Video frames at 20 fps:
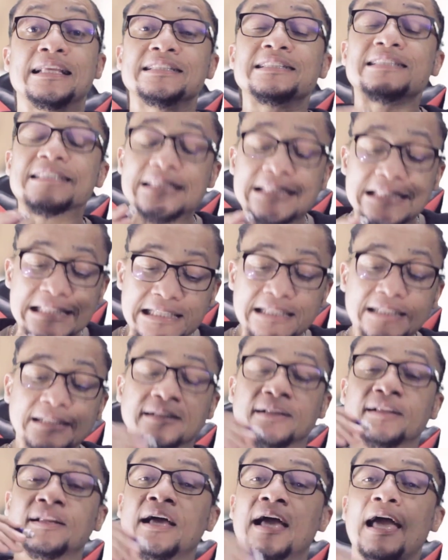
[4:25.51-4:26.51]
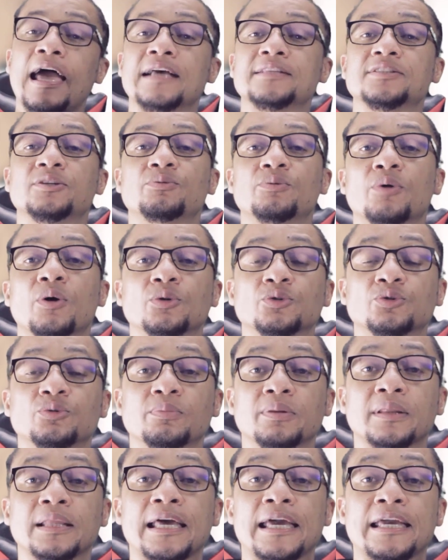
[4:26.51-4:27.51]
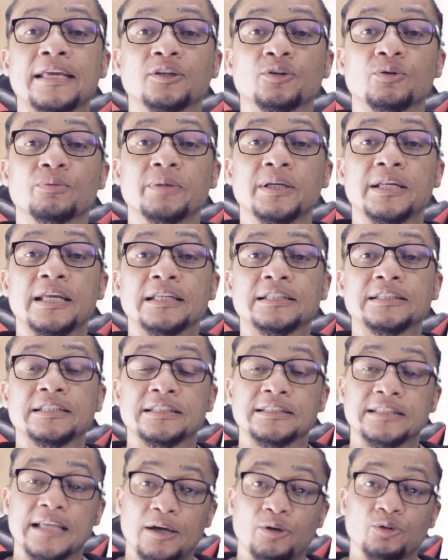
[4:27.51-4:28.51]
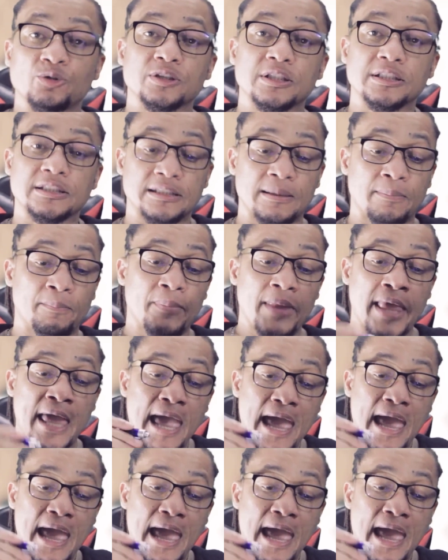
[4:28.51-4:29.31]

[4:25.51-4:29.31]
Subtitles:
it still has a role to play in Kubernetes ecosystem.